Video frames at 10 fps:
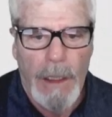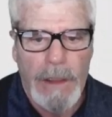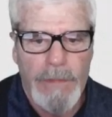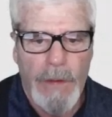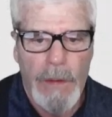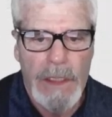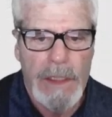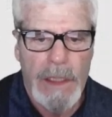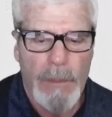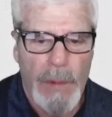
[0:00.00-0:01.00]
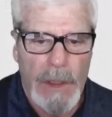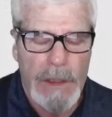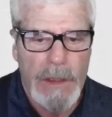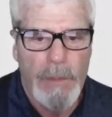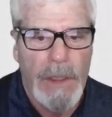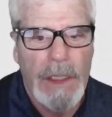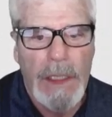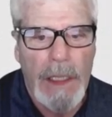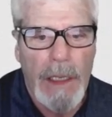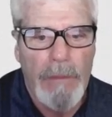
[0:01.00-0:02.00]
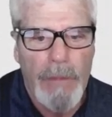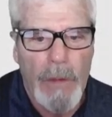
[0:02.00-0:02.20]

It's very simple. It's a PDF.